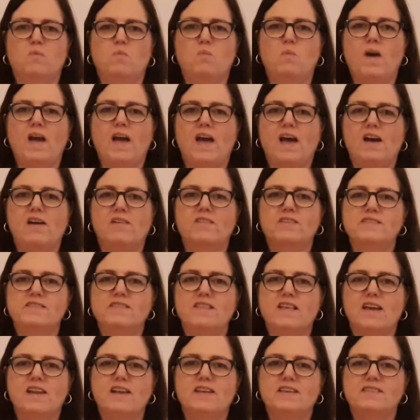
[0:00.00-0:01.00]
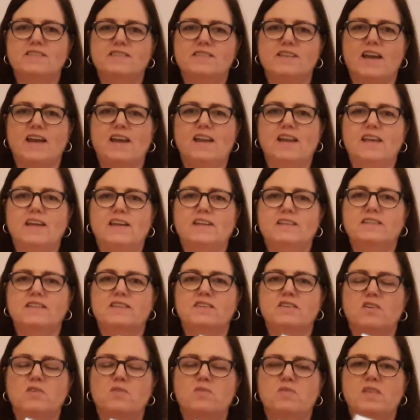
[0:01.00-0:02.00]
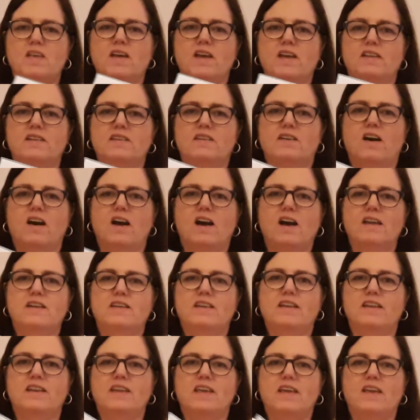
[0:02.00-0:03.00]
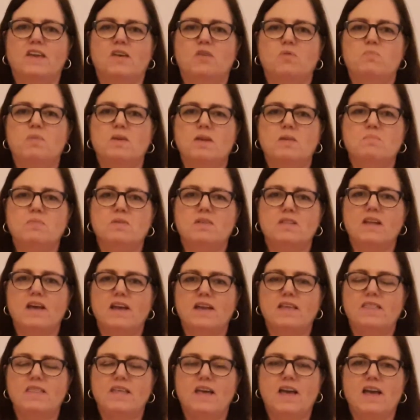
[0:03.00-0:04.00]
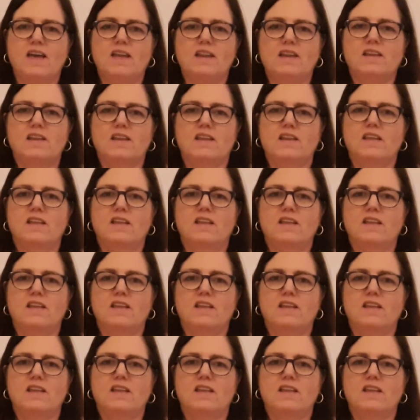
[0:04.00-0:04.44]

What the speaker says: Wow, isn't that exciting to know that God can heal people like that?